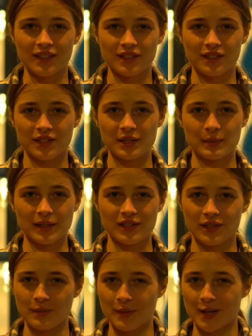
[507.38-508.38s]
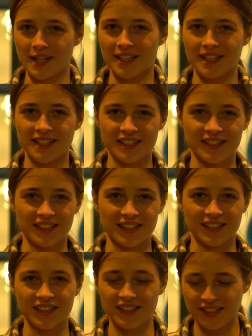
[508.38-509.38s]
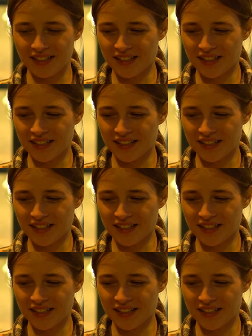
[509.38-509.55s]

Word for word: here to this place at the parking, then